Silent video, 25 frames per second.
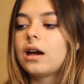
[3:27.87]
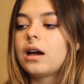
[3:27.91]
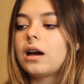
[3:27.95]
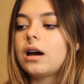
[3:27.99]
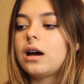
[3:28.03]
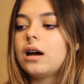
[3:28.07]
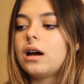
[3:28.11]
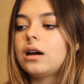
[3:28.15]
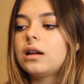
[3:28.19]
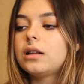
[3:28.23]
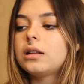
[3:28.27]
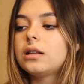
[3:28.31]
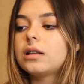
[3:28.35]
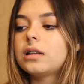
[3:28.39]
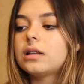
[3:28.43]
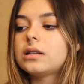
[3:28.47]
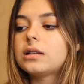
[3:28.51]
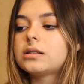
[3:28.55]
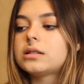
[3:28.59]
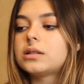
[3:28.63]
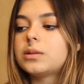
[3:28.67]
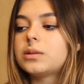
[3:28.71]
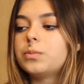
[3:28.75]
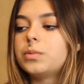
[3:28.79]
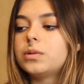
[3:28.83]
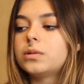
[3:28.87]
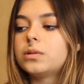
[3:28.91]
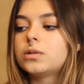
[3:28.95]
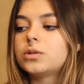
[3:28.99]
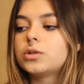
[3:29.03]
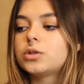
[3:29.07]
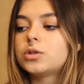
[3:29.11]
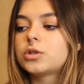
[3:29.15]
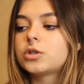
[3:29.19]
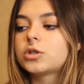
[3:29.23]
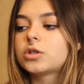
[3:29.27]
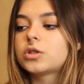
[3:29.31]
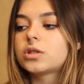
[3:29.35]
An
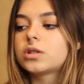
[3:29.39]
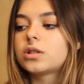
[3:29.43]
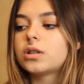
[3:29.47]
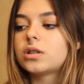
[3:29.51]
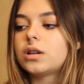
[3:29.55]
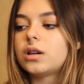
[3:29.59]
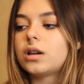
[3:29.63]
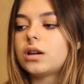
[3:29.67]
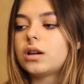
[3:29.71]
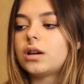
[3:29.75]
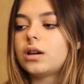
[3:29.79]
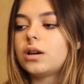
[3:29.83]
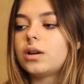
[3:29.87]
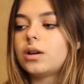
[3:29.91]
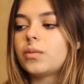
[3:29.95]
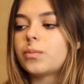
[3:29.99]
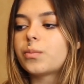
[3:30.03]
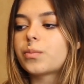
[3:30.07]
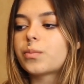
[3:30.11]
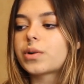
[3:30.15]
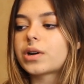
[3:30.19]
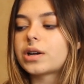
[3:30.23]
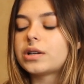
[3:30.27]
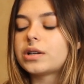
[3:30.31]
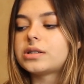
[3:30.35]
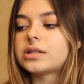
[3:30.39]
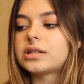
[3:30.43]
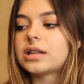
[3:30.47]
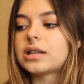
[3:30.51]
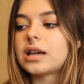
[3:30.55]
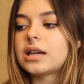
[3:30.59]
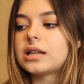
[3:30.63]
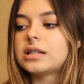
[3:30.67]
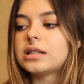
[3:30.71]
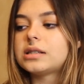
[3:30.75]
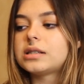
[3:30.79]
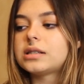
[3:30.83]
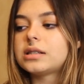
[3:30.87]
established
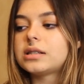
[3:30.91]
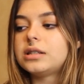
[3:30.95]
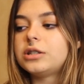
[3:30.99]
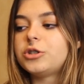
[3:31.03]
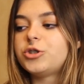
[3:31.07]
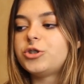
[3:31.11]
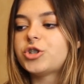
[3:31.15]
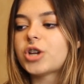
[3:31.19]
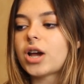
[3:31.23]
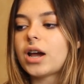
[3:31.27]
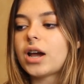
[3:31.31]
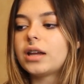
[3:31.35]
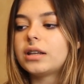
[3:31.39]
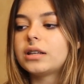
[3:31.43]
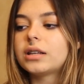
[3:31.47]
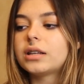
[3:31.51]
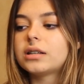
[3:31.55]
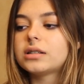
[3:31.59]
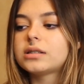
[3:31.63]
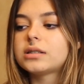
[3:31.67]
presence in China,